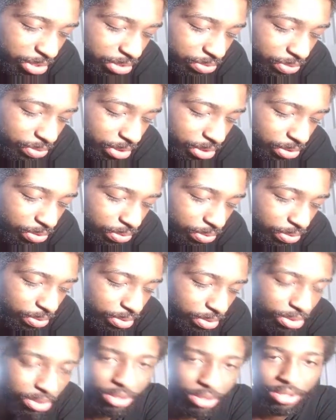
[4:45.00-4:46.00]
of really
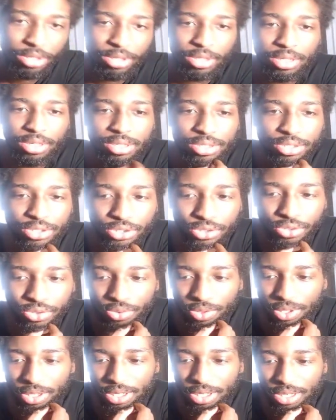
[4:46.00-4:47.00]
cool
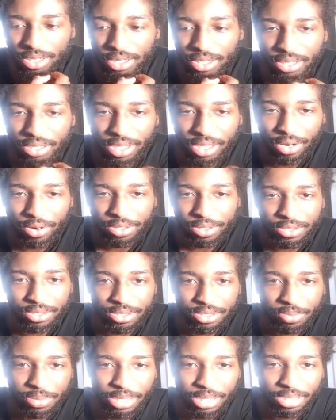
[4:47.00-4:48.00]
new uh, characters
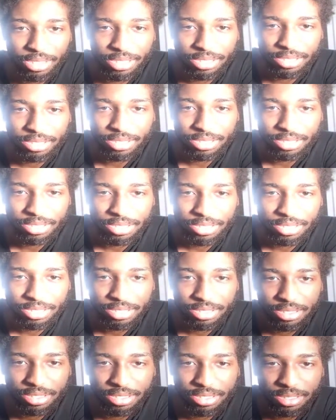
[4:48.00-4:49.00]
on my end.
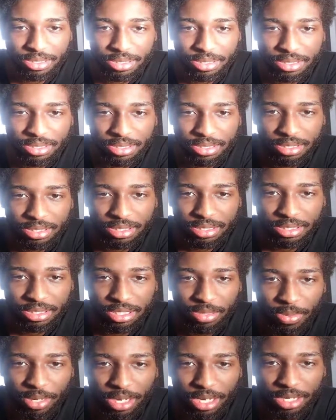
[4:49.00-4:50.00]

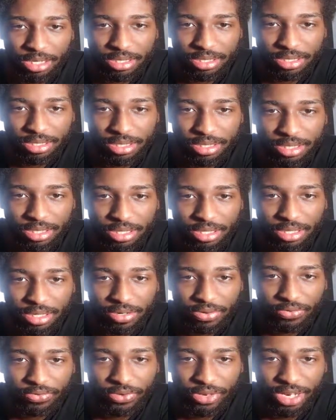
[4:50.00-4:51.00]
Come on,
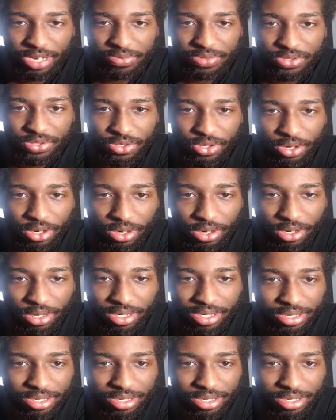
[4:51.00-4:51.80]
five star